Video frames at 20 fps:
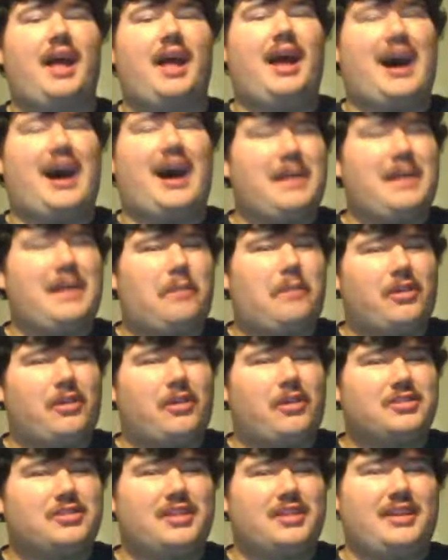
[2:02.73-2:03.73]
I
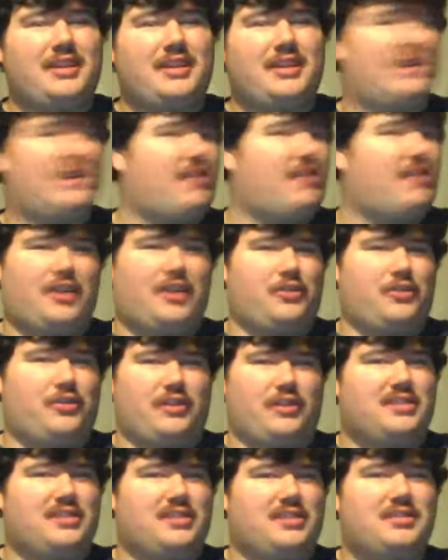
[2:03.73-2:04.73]
personally did not do
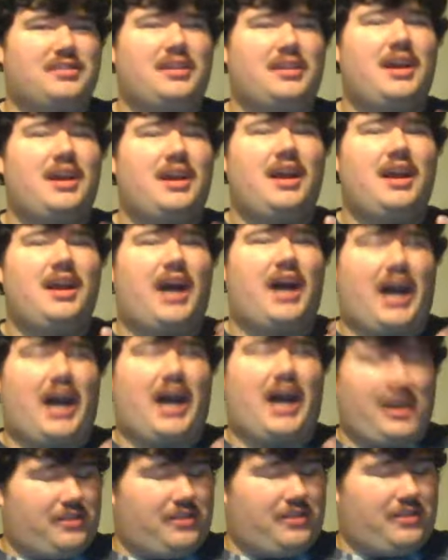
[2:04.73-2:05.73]
this.
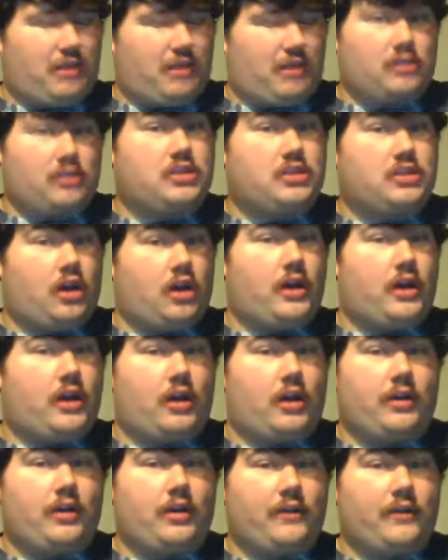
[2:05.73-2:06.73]
I saw it
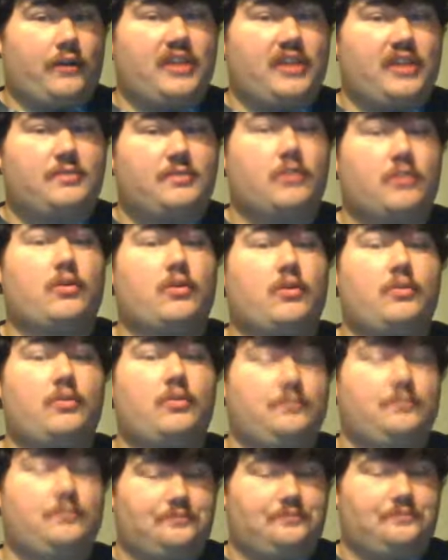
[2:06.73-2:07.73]
on the Facebook group,
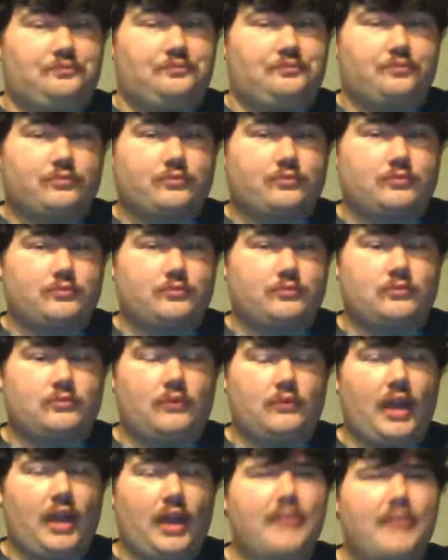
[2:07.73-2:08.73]

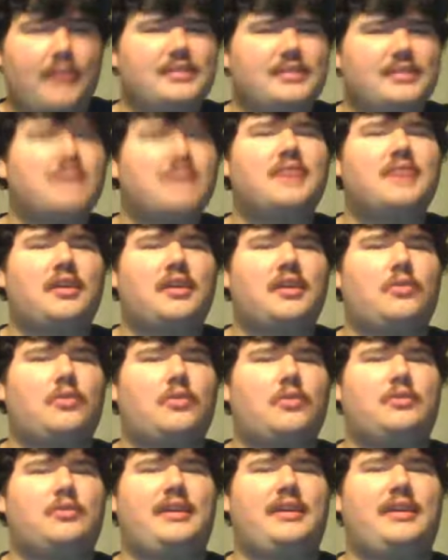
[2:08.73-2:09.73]
and it sounds like a
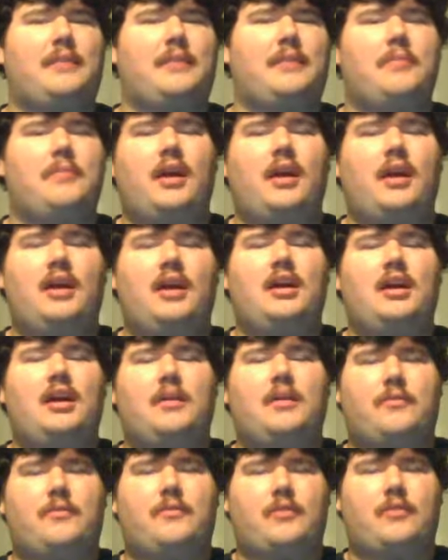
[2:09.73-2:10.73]
cool tip.
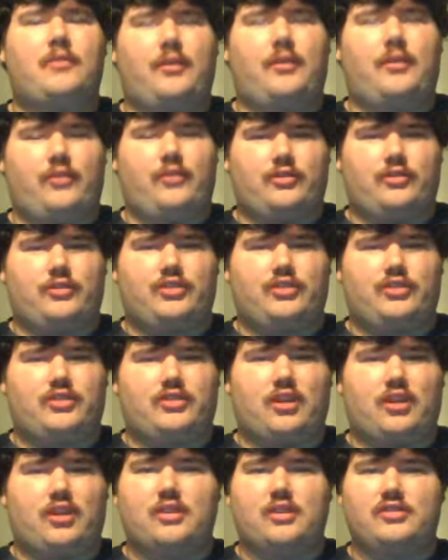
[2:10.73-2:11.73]
If you're just
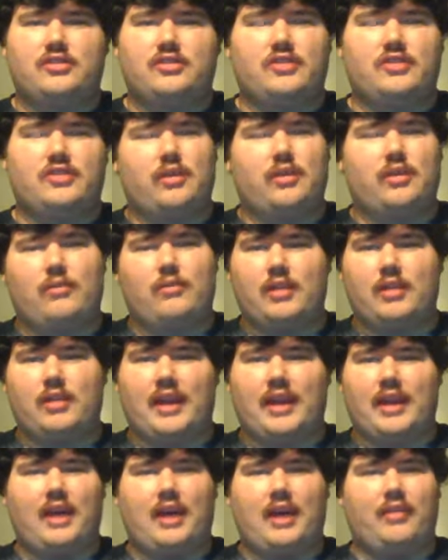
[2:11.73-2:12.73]
starting to slowly rolling
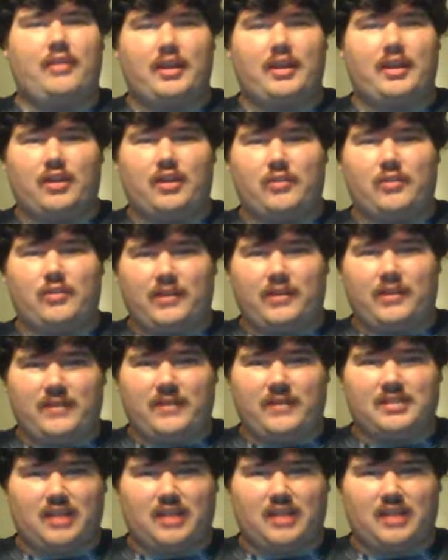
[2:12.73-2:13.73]
out and don't want to
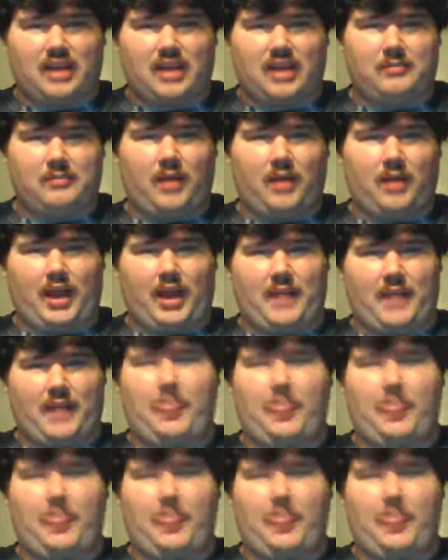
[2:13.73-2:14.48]
invest a lot of money,